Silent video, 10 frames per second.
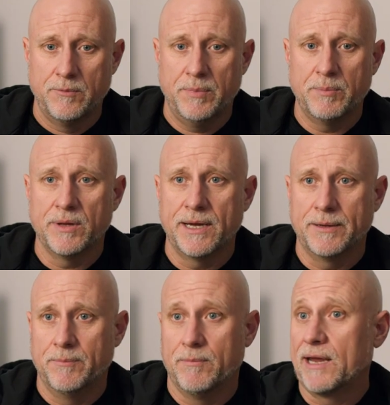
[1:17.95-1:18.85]
People
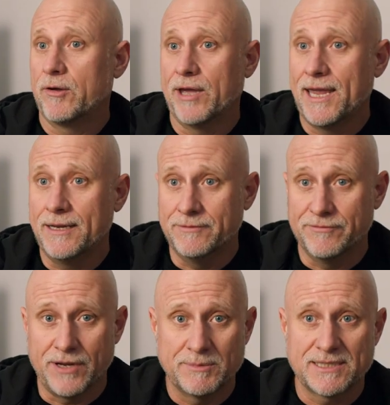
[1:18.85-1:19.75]
like Michael Haydn
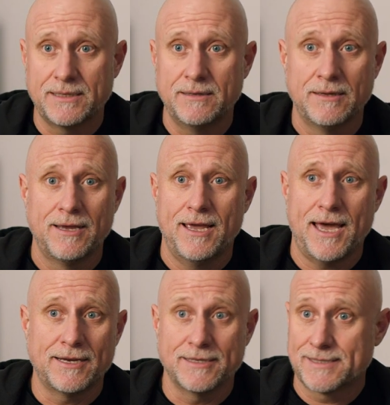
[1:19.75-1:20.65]
famously
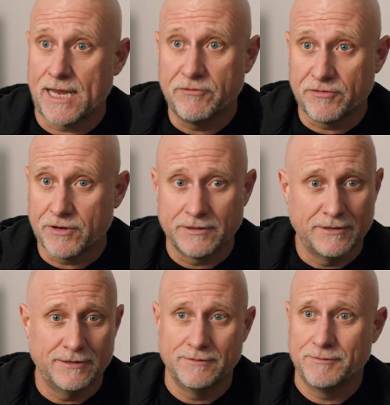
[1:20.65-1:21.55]
had a cipher
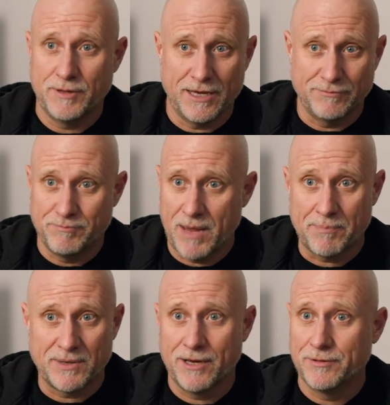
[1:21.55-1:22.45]
and had
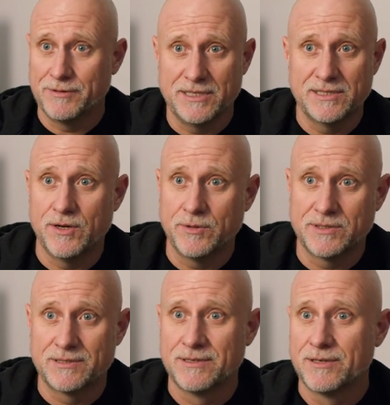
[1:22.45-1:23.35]
mapped out these
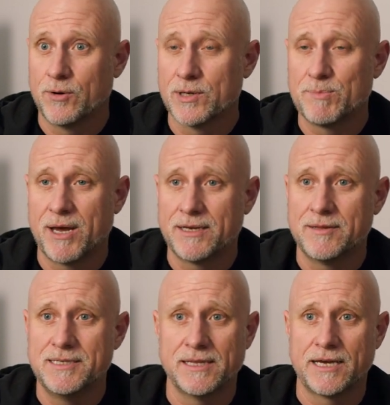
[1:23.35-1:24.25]
notes correspond to
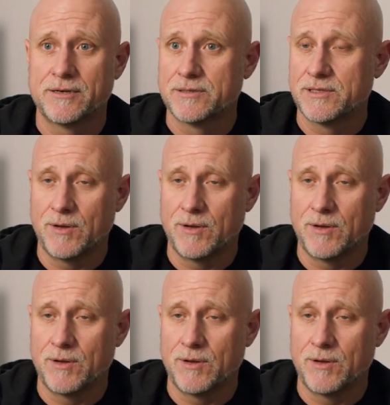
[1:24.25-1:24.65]
these letters.